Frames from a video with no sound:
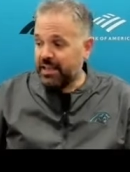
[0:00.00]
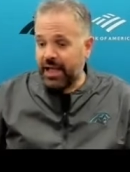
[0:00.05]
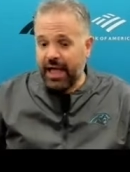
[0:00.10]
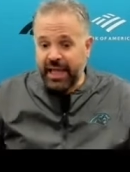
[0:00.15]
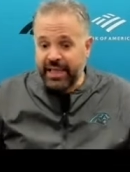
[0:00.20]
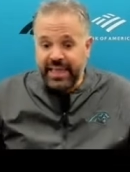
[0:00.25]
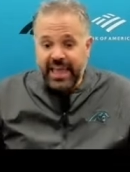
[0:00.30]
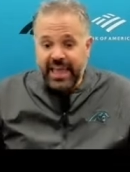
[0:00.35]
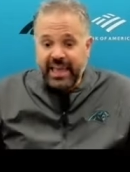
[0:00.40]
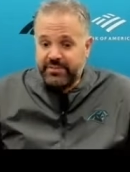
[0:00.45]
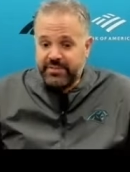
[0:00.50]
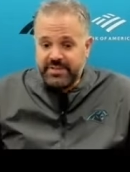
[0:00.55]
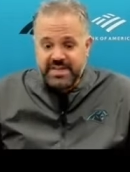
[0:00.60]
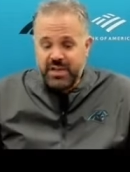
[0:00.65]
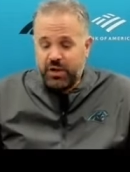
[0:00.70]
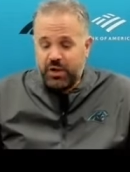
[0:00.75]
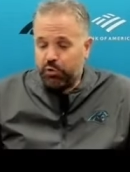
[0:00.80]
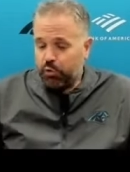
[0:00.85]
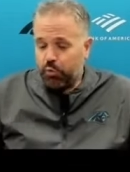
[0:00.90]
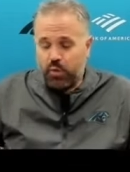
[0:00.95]
I can't even
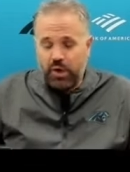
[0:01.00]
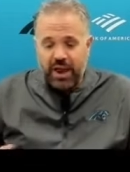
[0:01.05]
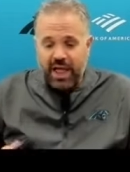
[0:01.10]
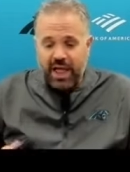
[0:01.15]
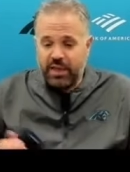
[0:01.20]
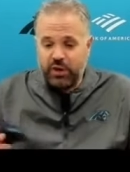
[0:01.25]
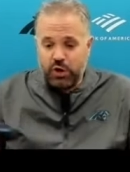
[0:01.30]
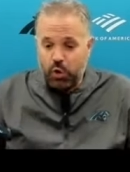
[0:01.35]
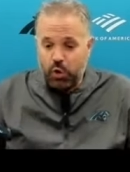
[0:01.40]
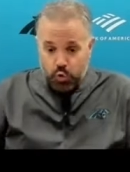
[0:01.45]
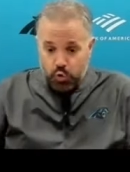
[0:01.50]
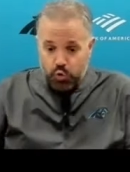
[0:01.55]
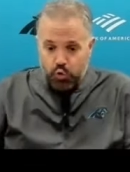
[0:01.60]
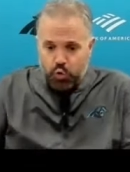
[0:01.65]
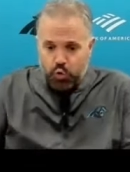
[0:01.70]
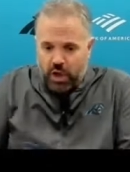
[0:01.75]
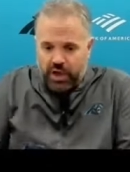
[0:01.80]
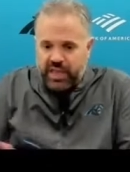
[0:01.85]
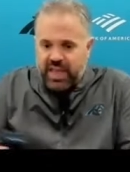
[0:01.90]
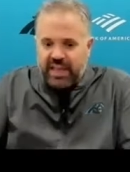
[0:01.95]
tell you
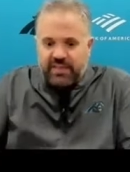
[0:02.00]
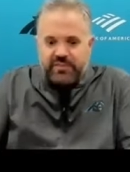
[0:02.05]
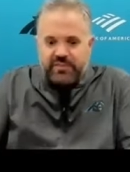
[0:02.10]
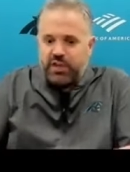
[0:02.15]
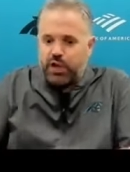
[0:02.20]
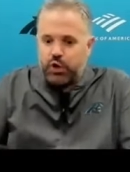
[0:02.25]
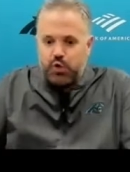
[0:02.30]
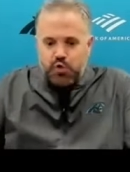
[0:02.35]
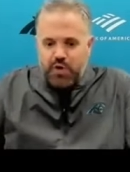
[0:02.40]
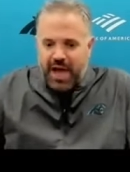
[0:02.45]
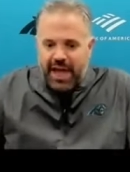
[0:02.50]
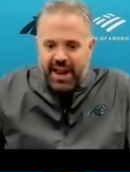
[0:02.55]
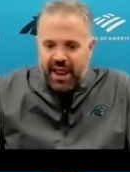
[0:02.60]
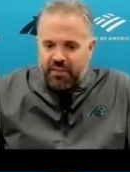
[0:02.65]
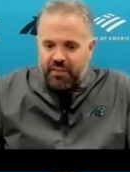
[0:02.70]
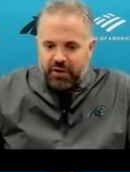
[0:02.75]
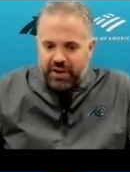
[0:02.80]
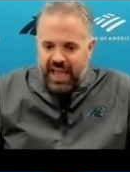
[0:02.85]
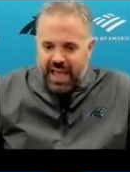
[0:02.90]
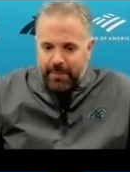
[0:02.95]
who got out of
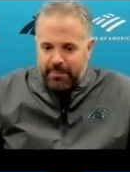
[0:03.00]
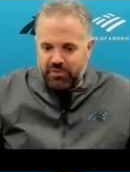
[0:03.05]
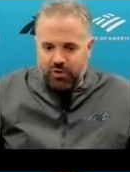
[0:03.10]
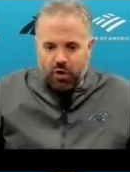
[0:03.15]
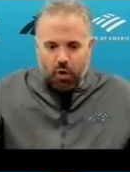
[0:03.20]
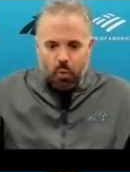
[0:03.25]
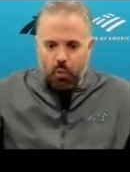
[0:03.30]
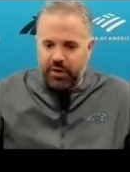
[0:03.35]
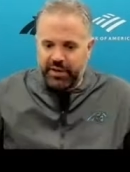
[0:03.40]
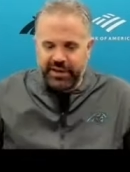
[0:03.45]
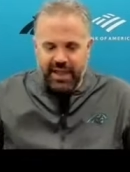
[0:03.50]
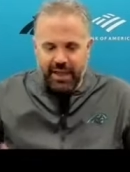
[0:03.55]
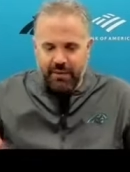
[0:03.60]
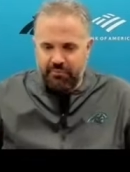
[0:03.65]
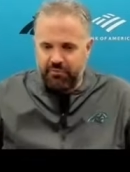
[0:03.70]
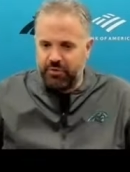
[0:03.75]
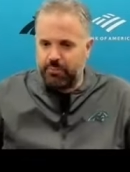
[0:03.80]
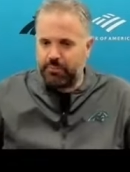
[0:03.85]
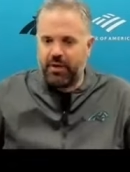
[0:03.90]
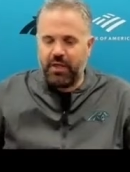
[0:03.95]
their gap. It's all one
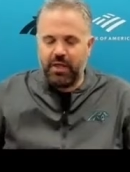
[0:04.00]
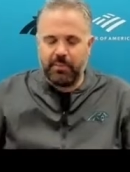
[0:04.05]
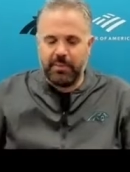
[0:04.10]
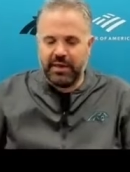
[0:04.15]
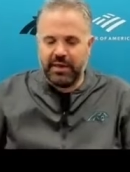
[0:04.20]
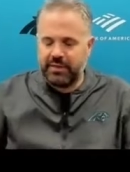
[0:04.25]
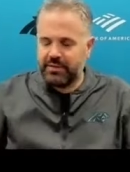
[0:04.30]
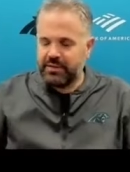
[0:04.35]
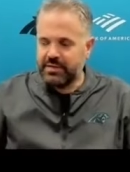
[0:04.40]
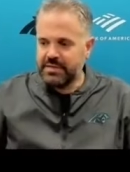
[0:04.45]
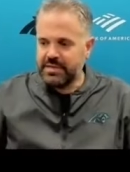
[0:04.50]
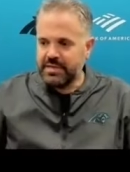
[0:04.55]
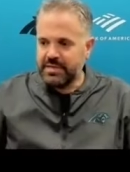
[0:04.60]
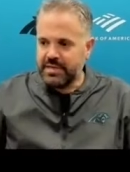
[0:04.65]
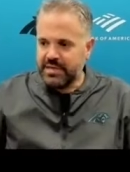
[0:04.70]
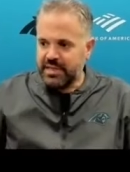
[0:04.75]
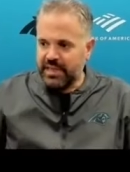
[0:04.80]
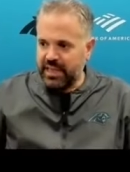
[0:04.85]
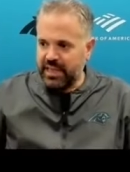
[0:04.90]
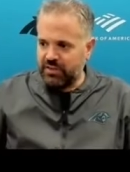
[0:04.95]
gap football. I mean,
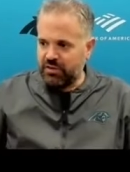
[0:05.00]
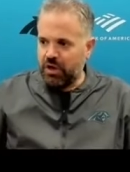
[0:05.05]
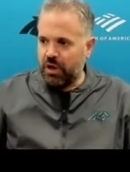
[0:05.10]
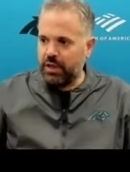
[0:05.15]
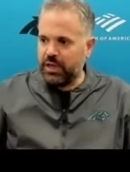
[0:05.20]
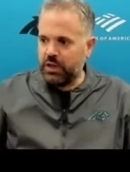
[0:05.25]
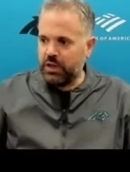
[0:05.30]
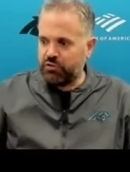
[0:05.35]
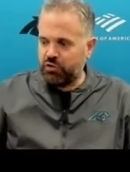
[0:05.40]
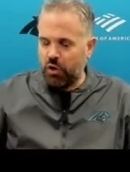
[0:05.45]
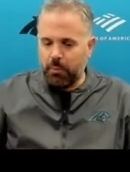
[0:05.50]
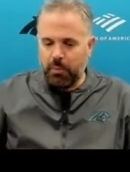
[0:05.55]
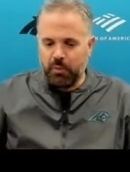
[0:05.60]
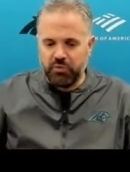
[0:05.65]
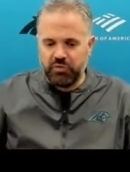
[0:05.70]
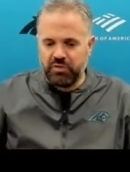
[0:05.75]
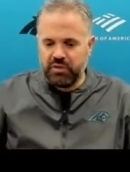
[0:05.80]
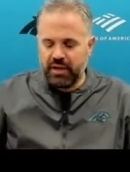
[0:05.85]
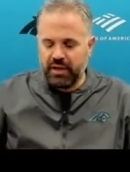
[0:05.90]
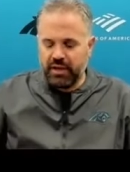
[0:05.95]
it's one of
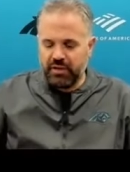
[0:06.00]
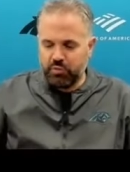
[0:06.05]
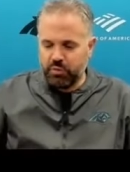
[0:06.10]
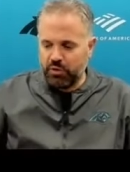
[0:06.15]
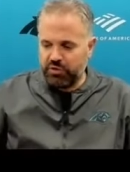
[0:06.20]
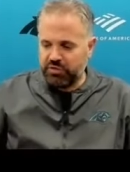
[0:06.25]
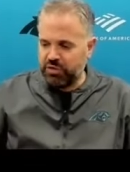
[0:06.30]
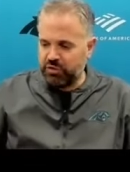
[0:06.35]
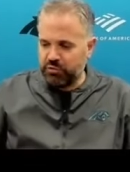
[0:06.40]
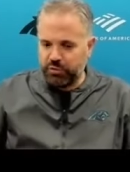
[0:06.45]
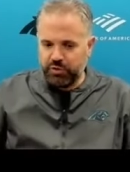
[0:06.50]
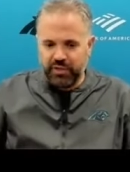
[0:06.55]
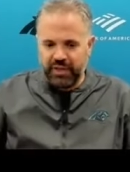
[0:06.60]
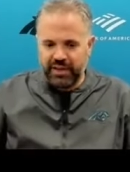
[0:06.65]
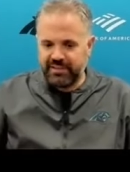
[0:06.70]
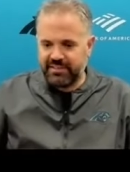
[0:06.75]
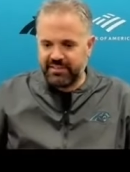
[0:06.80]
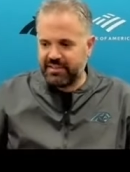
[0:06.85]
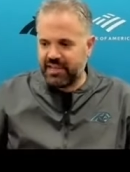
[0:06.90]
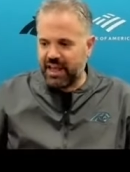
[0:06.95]
those deals where you're like,
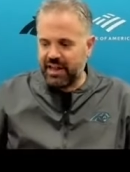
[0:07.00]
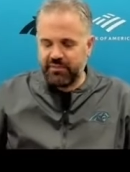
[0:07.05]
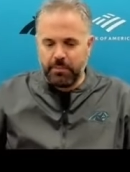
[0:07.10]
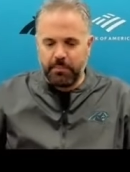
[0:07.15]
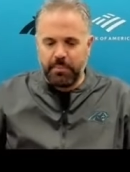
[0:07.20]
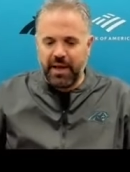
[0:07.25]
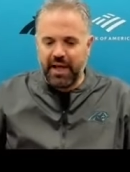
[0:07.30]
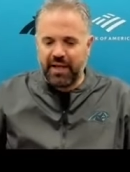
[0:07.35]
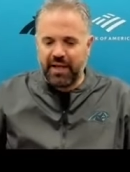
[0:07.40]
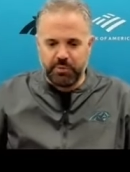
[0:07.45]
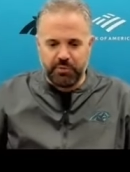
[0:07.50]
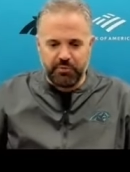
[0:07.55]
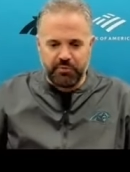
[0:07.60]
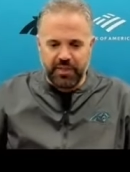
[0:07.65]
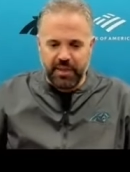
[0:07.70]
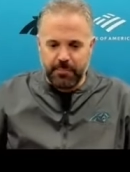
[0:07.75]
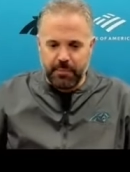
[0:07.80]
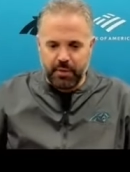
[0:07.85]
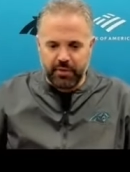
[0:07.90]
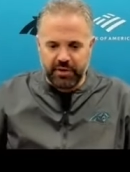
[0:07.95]
it's kind of impossible for
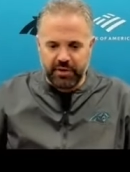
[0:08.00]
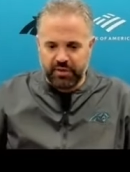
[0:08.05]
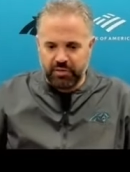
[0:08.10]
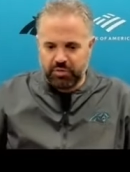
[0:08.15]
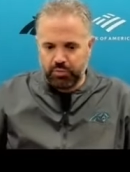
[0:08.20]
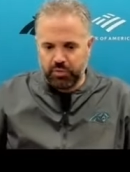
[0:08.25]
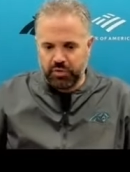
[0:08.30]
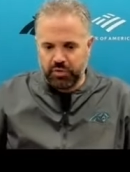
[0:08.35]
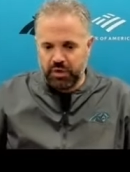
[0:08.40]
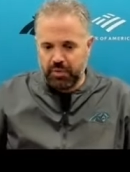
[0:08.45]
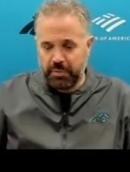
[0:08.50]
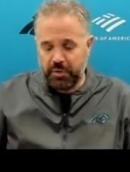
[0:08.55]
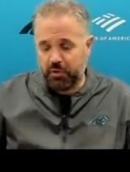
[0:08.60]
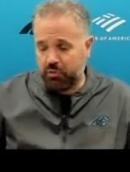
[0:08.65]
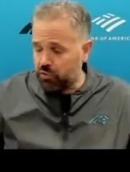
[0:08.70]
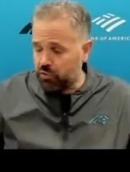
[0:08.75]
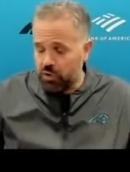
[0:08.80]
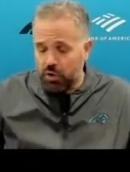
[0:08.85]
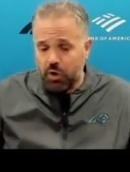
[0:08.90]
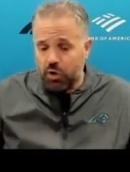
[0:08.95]
that ball to get through there. But
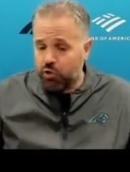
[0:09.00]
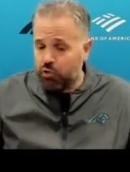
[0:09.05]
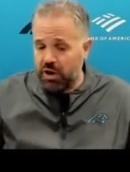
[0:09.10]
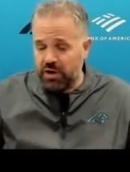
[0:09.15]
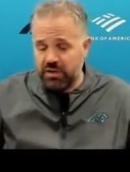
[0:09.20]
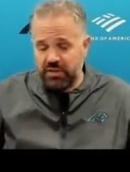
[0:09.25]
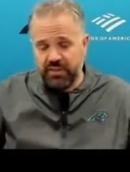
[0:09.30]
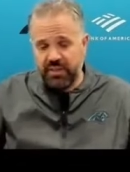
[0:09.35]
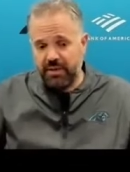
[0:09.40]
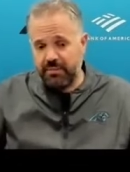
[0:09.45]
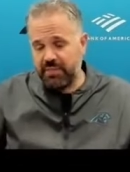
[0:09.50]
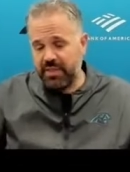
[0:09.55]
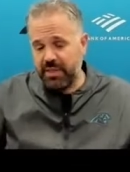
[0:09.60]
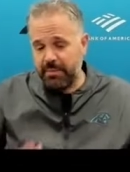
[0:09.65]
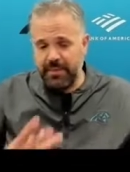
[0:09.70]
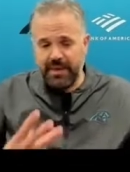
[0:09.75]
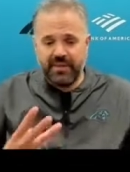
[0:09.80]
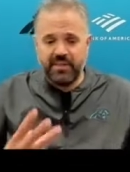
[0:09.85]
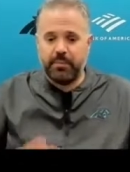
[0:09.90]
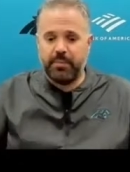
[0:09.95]
credit to them, they
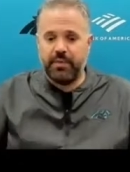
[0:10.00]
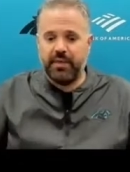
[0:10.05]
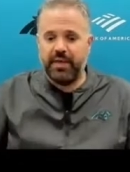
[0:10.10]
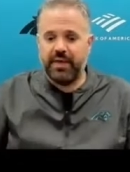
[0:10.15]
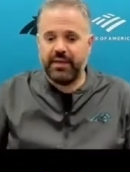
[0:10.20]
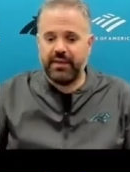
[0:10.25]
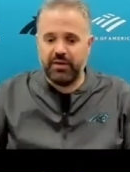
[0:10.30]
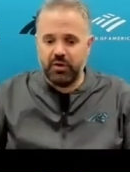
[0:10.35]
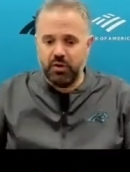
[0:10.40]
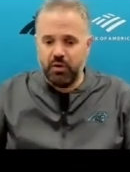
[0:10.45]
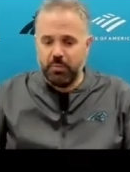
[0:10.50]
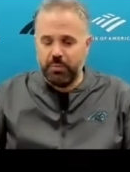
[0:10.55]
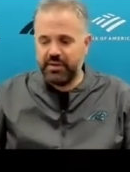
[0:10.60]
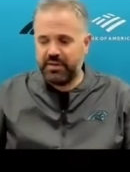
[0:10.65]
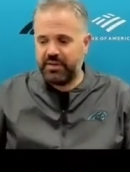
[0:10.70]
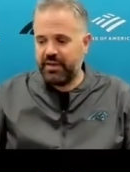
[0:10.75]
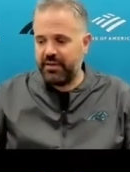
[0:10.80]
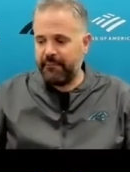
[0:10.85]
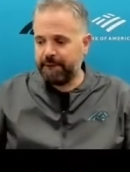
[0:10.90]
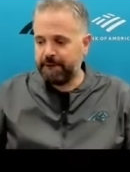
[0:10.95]
made the play. You know, but.